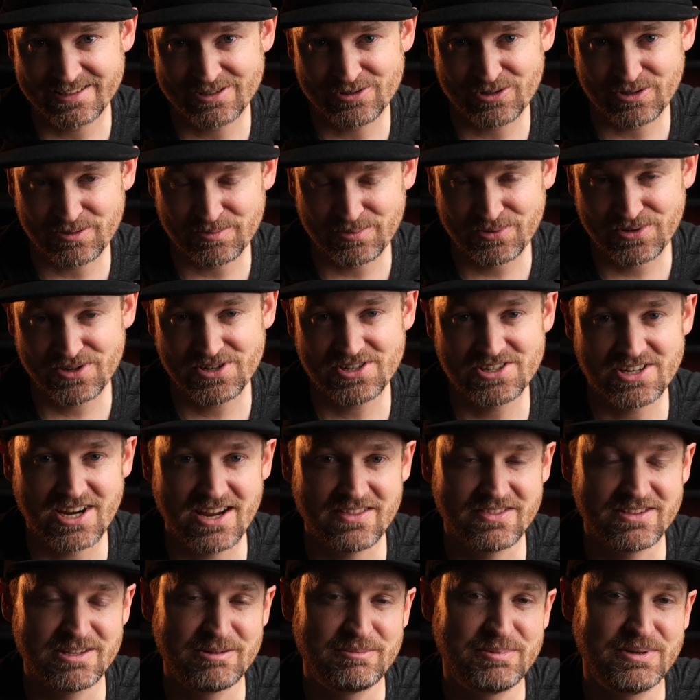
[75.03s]
you'll
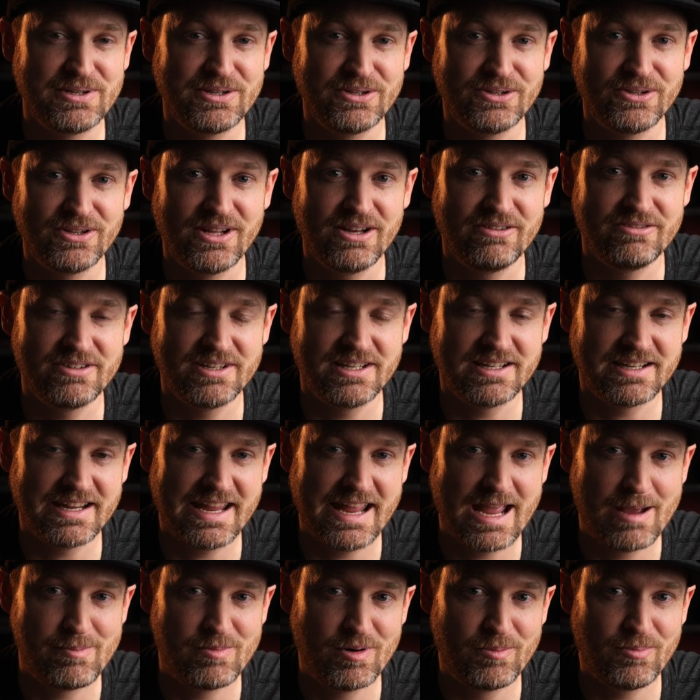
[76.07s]
appreciate the appeal of an in
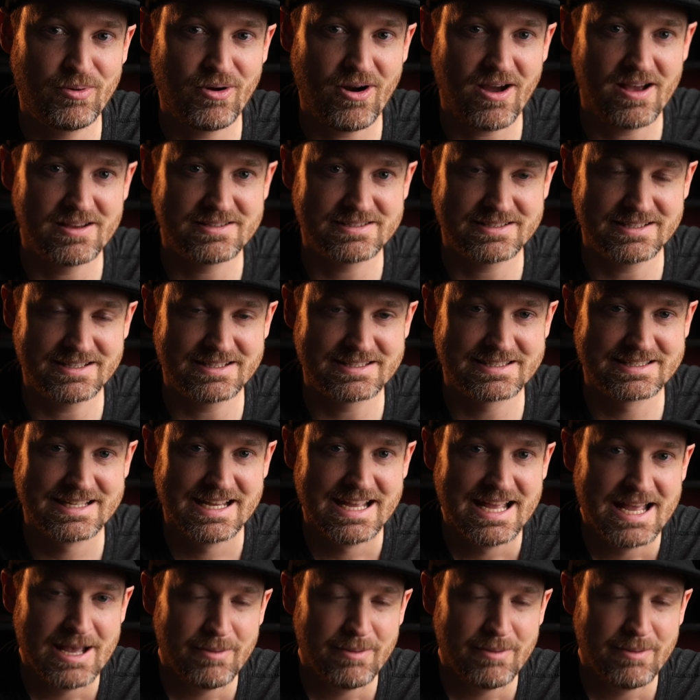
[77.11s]
camera process.